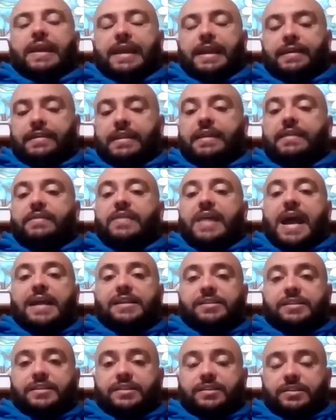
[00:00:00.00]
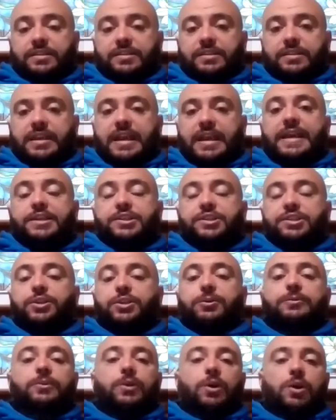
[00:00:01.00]
In that case,
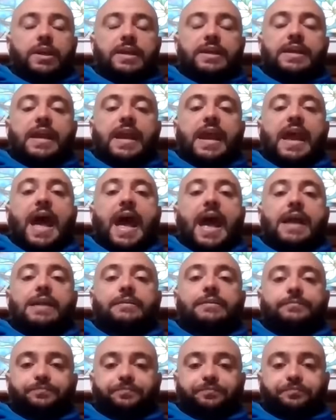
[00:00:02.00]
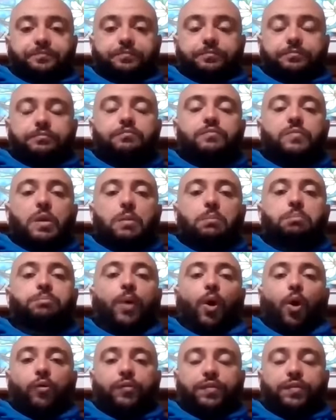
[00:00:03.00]
you're looking at
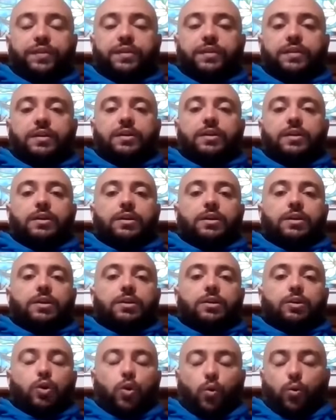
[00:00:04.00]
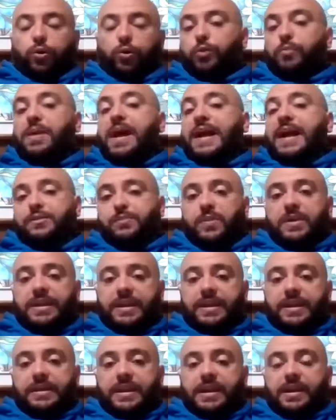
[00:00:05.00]
both cornerbacks
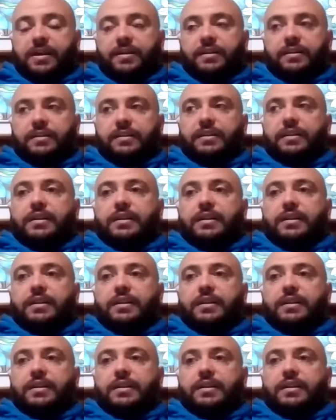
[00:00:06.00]
being there.